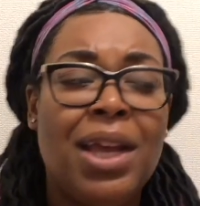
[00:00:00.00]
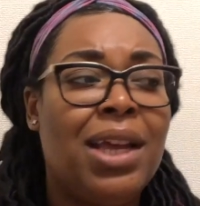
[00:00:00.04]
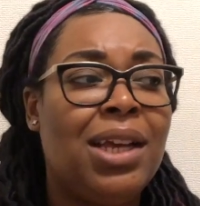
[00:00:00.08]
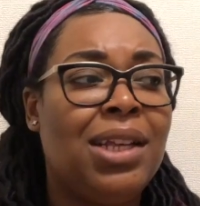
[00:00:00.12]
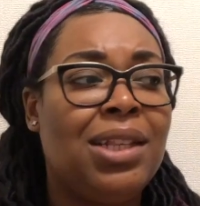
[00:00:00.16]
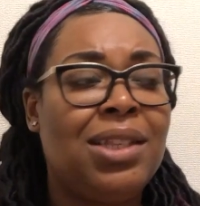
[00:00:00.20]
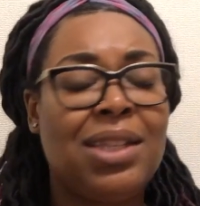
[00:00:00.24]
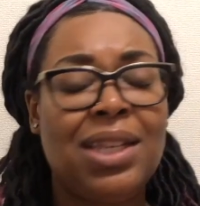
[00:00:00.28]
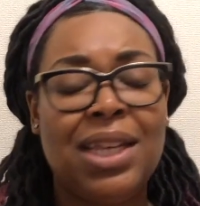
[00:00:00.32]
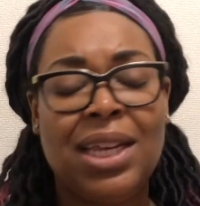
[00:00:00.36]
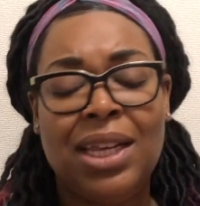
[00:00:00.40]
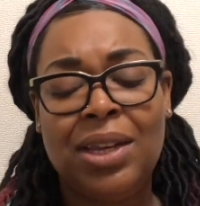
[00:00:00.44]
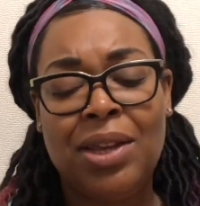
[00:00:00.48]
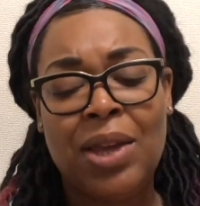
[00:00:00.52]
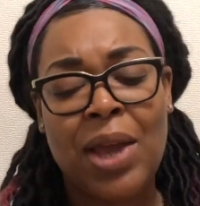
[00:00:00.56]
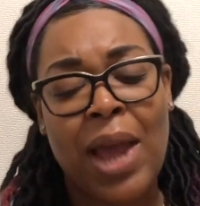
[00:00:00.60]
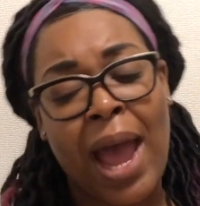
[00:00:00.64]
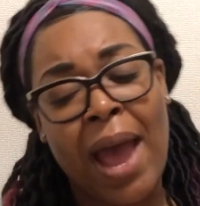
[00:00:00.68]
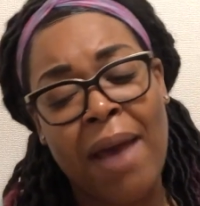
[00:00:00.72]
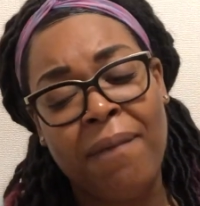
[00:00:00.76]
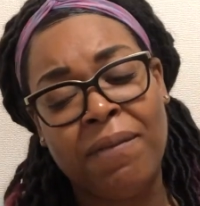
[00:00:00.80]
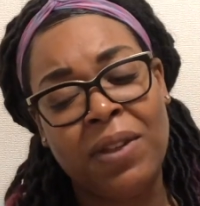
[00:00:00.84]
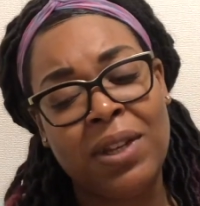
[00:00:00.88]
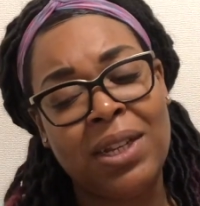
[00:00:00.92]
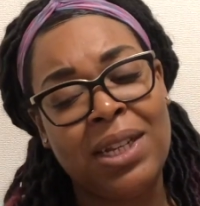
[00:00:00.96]
See, you
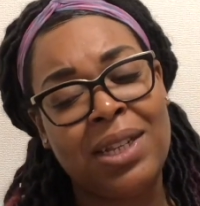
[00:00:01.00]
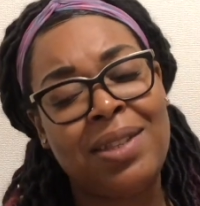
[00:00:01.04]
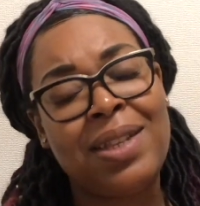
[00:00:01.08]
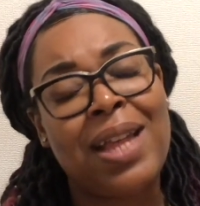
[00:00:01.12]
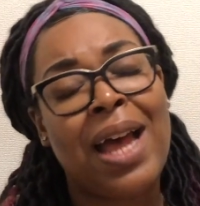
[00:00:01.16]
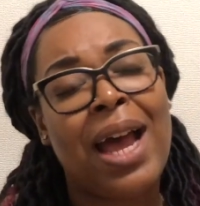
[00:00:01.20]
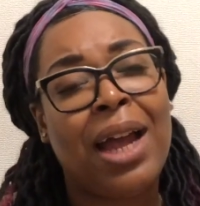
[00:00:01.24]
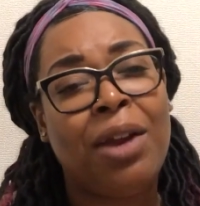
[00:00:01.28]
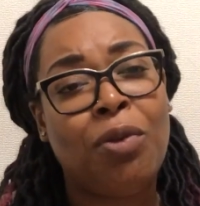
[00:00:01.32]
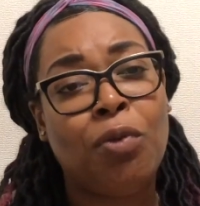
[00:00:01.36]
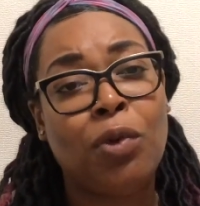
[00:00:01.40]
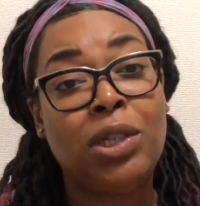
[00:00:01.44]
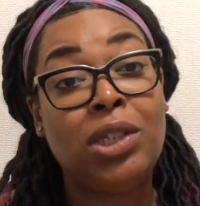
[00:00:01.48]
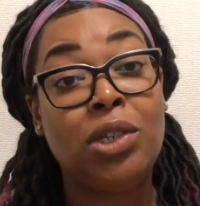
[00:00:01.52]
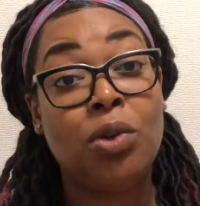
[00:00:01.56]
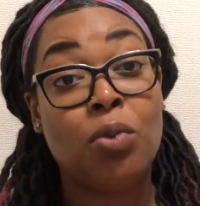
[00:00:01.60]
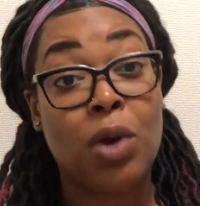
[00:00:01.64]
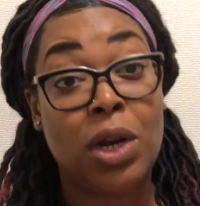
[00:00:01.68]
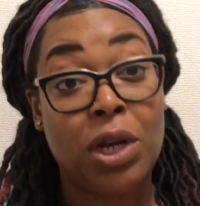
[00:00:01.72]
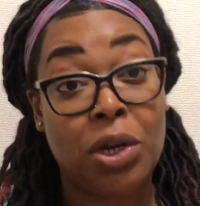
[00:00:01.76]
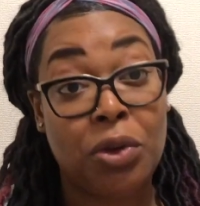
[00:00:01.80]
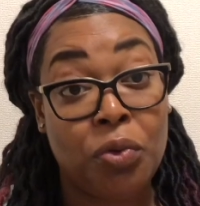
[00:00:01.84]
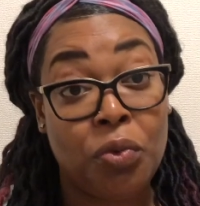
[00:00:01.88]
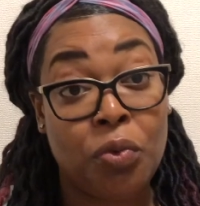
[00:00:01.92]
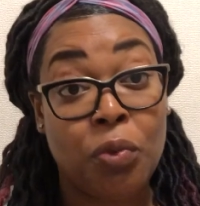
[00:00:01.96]
have to decide what you
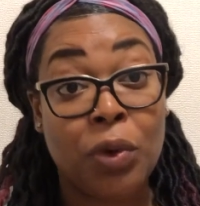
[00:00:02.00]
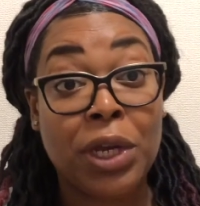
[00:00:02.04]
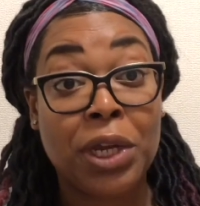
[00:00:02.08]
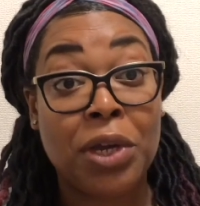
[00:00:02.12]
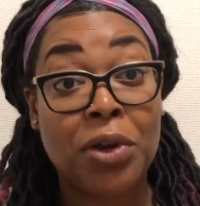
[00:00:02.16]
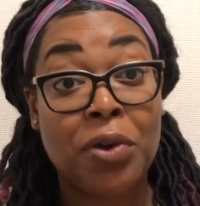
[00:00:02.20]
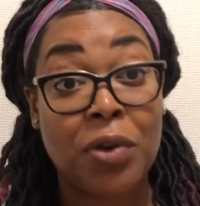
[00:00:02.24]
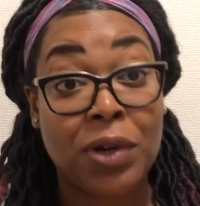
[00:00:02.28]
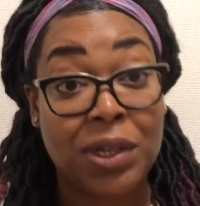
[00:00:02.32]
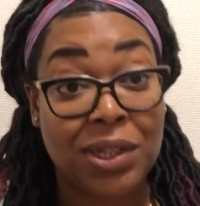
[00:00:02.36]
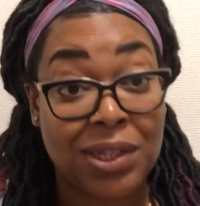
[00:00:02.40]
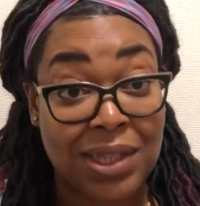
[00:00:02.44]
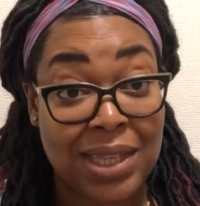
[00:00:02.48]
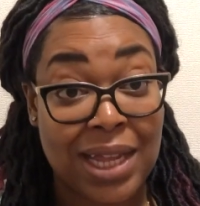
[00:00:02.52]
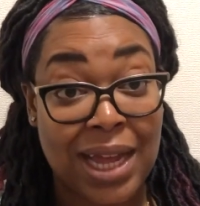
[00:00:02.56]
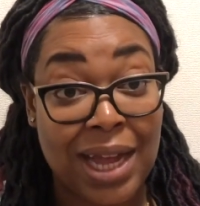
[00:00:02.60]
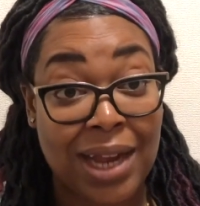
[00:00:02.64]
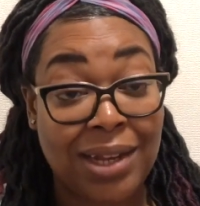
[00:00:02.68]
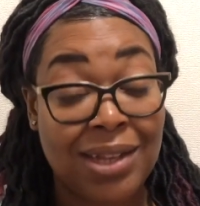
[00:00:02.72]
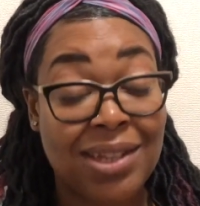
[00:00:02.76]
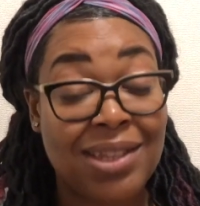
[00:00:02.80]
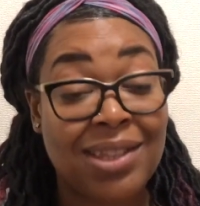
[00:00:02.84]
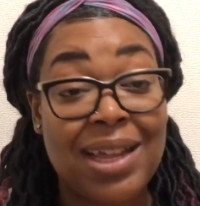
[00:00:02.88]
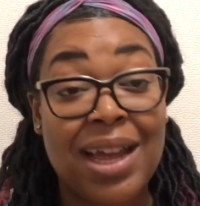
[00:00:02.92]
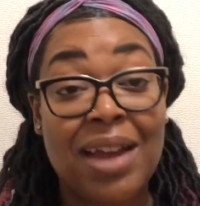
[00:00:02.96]
want to do, where you're going to
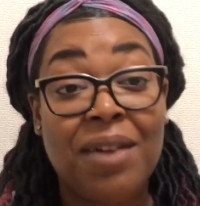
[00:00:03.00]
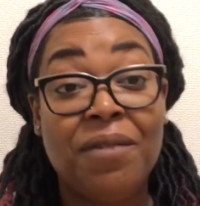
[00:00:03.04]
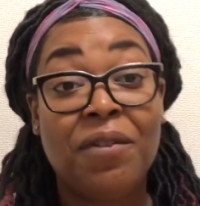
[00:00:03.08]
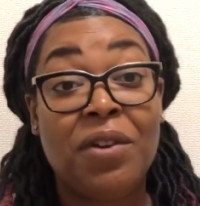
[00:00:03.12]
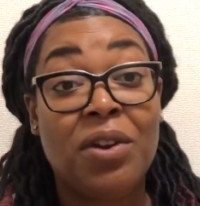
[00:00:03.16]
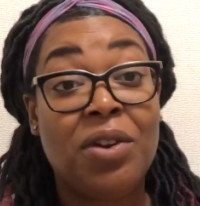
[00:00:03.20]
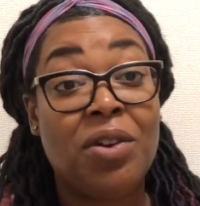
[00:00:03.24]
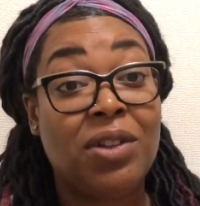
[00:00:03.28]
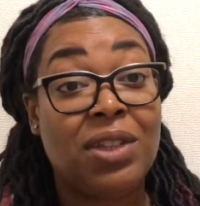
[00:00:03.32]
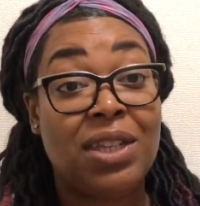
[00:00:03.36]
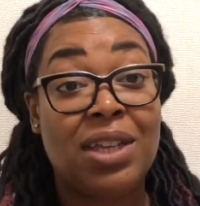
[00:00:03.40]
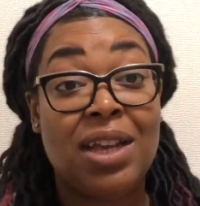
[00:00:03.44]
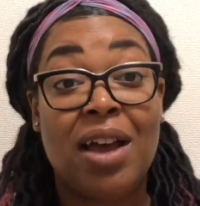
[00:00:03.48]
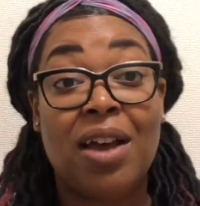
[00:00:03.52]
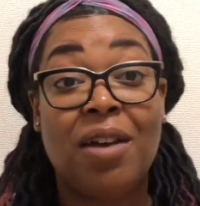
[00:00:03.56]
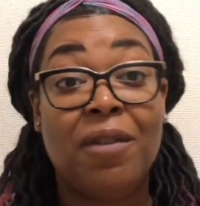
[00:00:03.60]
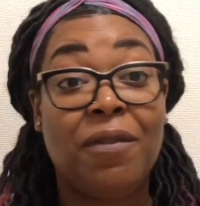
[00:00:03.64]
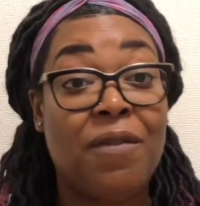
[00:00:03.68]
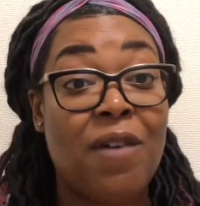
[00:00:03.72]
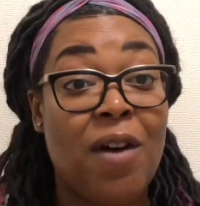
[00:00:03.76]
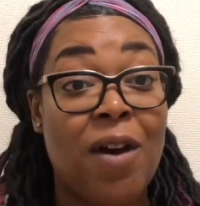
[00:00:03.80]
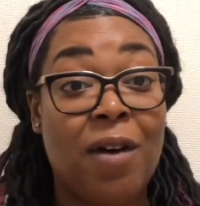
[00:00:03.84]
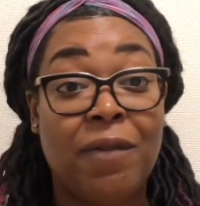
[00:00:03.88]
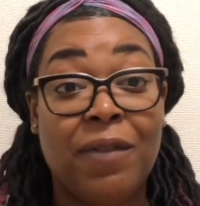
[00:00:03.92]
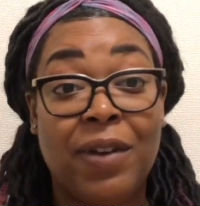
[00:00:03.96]
stand for nothing or
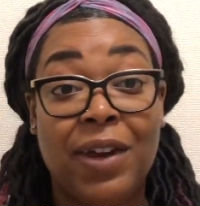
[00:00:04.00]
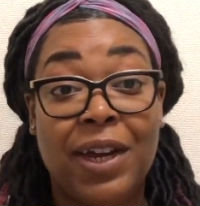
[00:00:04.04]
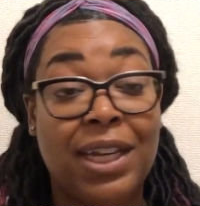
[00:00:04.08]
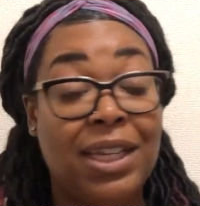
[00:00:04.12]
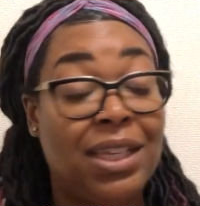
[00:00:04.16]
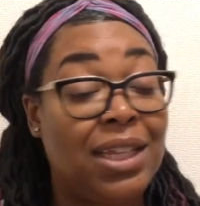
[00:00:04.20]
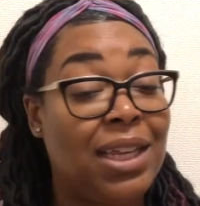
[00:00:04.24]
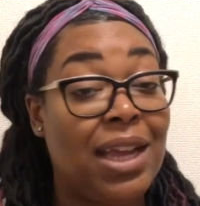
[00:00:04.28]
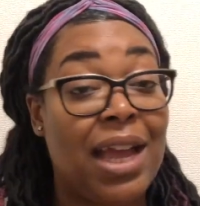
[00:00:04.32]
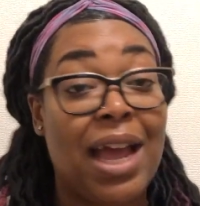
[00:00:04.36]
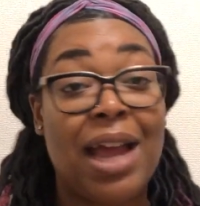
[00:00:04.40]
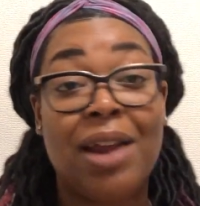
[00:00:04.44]
fall for anything.